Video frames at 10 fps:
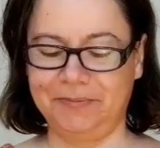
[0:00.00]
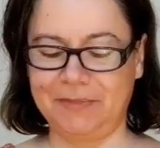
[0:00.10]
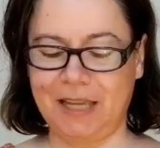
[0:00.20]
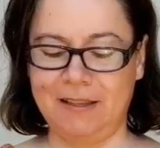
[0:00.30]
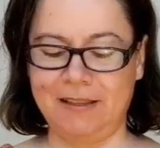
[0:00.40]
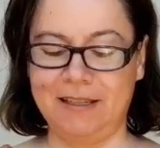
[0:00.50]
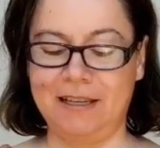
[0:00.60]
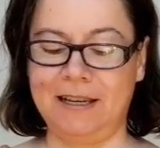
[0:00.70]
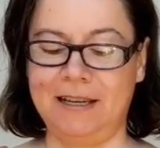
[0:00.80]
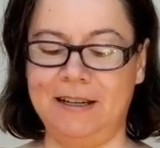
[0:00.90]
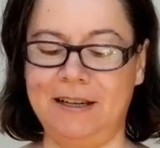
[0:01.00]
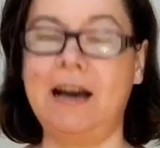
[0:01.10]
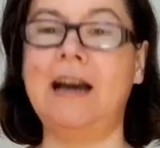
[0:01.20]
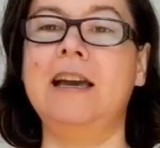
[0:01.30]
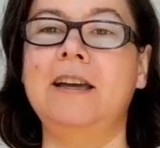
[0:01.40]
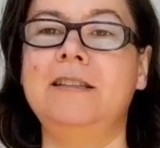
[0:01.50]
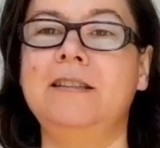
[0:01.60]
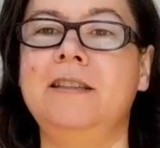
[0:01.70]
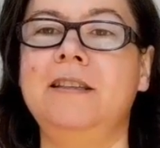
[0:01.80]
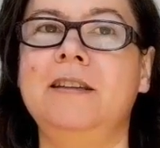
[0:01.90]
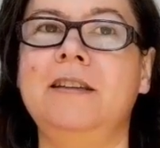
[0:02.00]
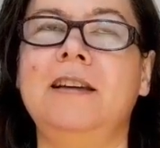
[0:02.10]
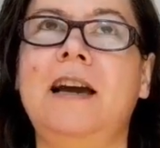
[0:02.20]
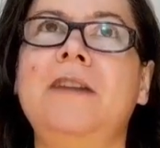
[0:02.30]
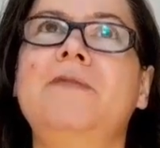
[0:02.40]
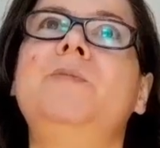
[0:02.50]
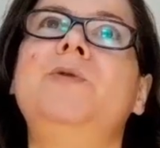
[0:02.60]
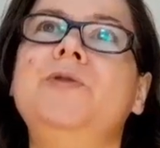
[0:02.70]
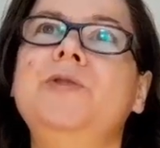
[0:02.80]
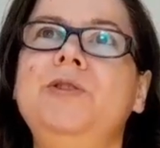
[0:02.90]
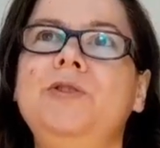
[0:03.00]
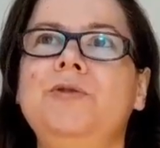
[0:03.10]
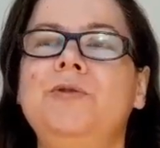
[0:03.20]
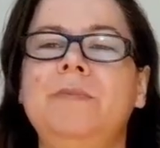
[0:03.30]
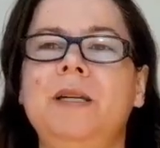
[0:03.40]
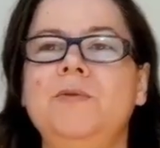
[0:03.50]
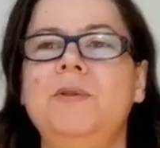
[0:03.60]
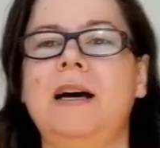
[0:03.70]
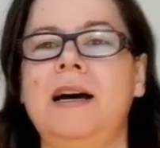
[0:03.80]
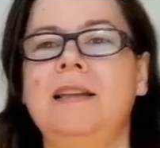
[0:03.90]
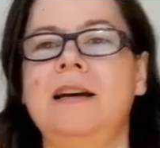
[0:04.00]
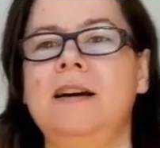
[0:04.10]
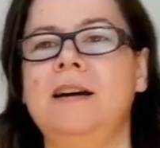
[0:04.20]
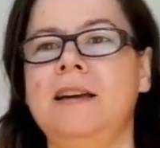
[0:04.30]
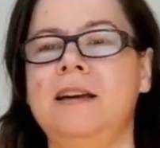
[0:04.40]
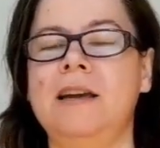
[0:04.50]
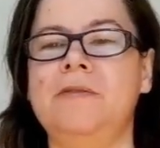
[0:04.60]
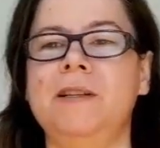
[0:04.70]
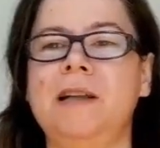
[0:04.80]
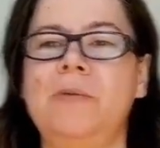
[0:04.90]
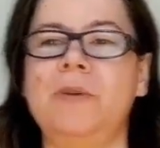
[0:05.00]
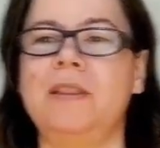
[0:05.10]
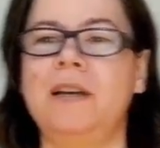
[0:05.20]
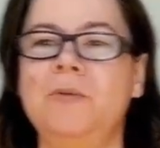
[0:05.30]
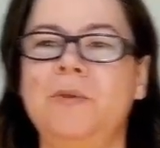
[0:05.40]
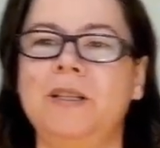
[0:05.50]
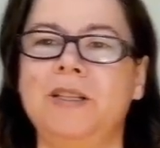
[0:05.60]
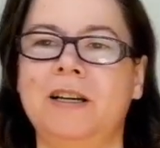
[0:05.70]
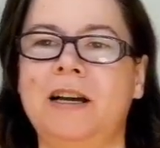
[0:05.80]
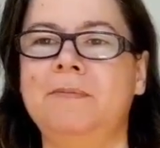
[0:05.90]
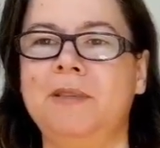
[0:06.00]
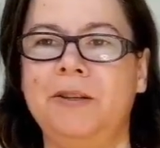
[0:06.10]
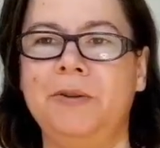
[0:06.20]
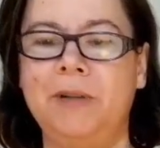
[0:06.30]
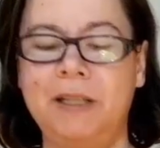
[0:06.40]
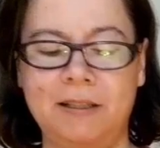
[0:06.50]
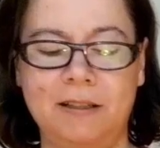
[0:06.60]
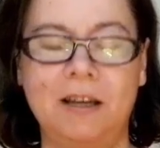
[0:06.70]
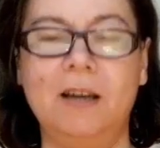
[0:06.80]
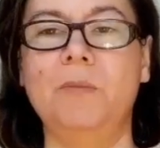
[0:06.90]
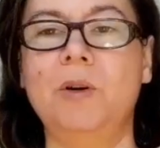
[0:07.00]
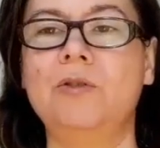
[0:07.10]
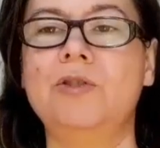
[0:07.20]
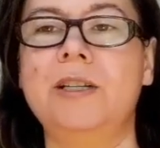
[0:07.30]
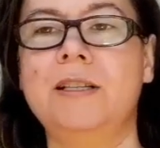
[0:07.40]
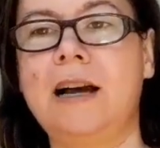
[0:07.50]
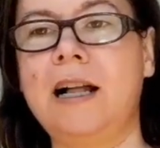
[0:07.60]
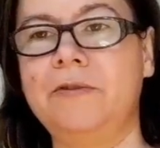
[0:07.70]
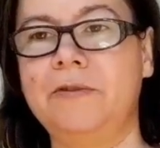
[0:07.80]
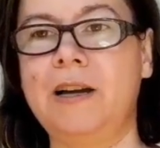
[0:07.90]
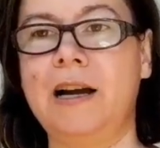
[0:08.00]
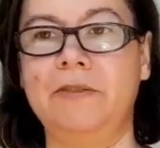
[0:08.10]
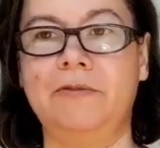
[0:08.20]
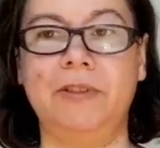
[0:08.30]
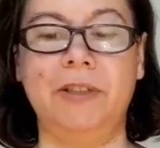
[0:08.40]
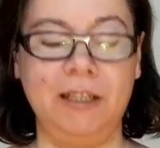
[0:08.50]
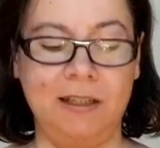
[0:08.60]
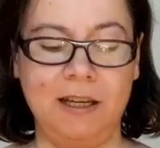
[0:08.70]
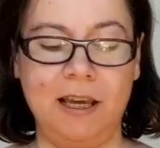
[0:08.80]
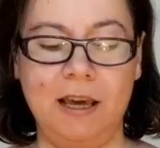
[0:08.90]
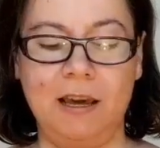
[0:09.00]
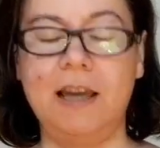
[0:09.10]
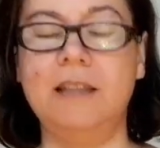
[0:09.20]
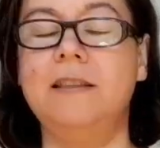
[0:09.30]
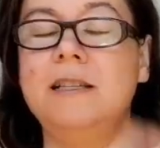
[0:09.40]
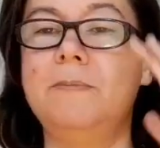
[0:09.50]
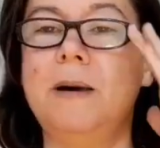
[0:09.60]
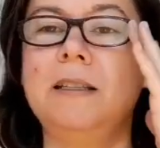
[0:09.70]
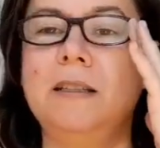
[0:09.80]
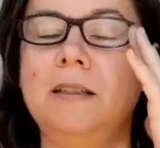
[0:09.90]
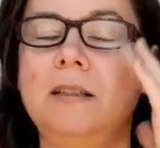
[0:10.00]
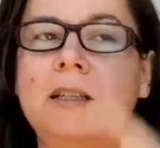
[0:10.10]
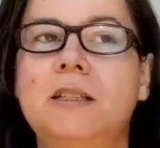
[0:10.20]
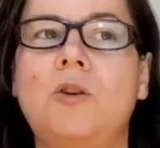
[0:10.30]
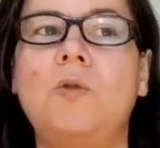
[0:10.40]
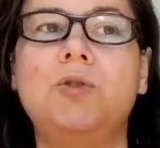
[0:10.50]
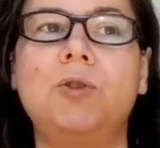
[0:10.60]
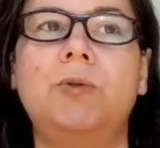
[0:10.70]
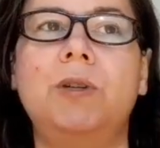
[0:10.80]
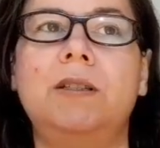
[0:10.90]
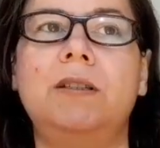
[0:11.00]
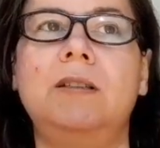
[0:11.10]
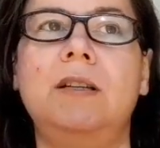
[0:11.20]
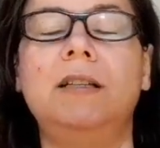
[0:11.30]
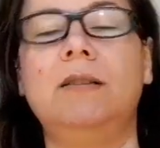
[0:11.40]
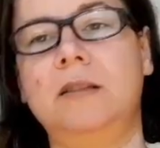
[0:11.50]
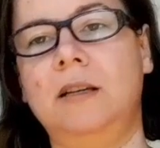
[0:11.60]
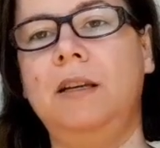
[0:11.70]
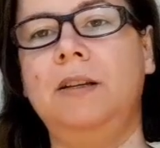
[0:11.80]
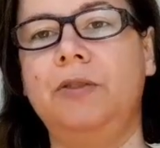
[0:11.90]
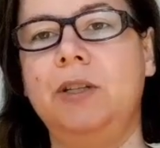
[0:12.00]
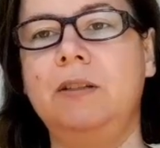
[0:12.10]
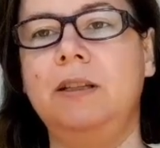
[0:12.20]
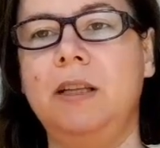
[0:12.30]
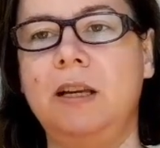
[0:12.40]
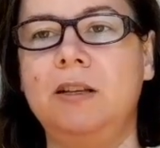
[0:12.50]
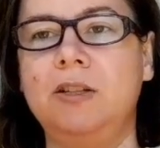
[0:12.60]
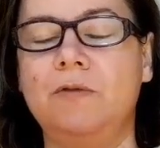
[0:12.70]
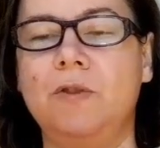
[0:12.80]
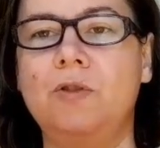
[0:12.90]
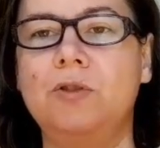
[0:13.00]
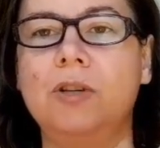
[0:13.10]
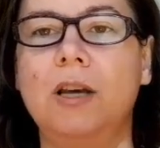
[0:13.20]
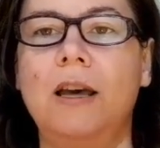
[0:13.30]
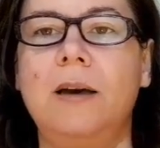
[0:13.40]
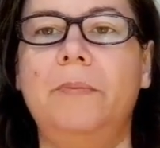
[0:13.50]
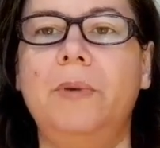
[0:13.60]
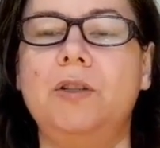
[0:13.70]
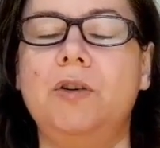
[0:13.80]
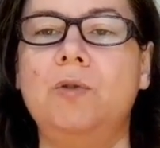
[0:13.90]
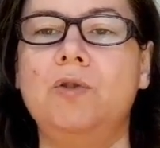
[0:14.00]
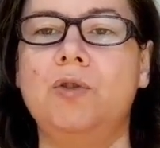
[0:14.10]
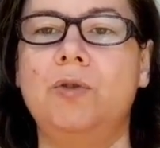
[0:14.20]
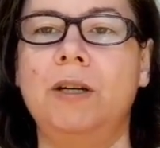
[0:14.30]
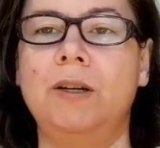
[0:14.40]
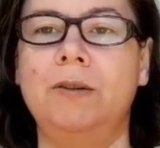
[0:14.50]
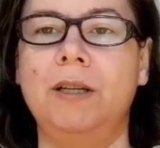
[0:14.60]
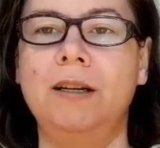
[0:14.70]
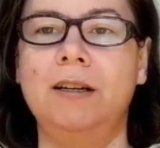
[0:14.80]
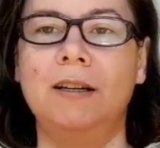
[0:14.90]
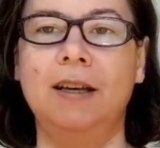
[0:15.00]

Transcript: And I have the opportunity to meet with Anna every now and then when she comes in Greece, because she's half Greek. And this pattern is also written in English, of course, but also in Greek.